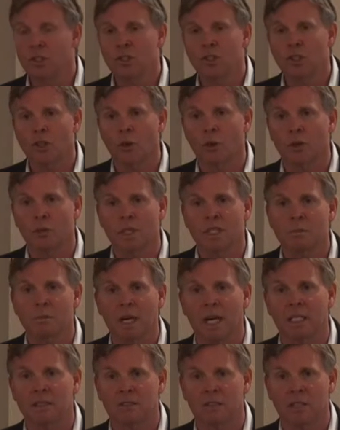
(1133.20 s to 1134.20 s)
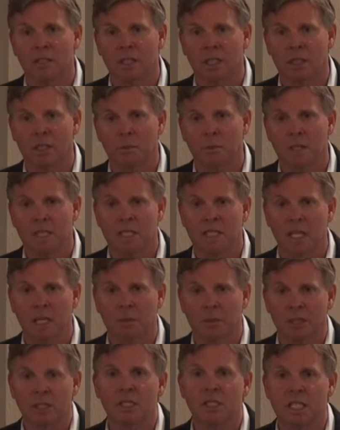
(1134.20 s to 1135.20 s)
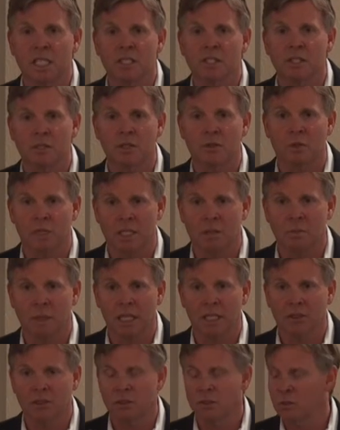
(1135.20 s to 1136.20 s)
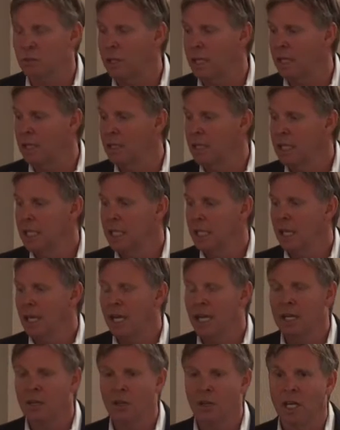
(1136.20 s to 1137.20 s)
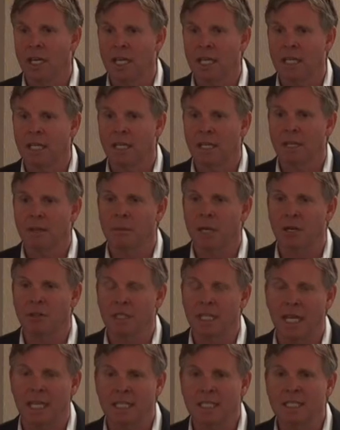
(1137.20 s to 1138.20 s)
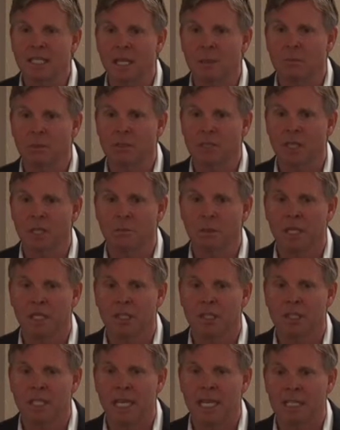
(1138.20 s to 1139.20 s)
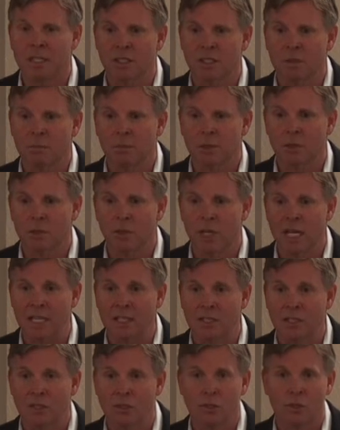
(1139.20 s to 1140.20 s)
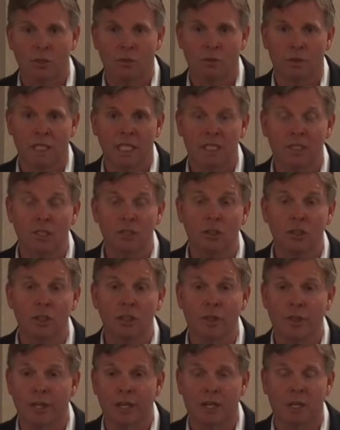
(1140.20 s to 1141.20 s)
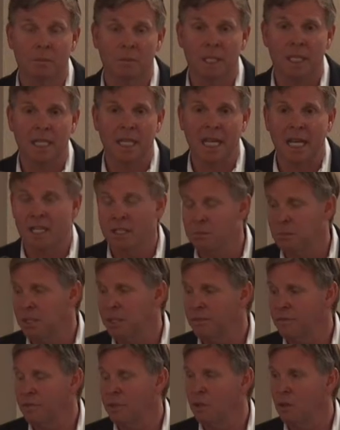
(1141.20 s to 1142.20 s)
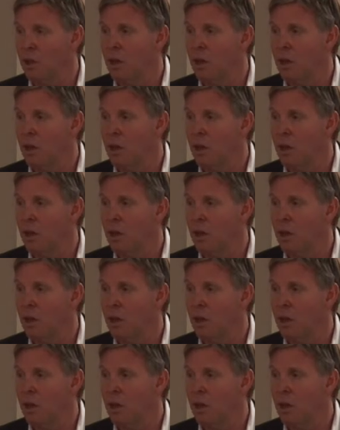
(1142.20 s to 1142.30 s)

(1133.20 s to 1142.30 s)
showed a response to therapy. Stable disease is a response as well. And about 9 to 10% of patients actually progressed. So it's a good therapy, and it has been for a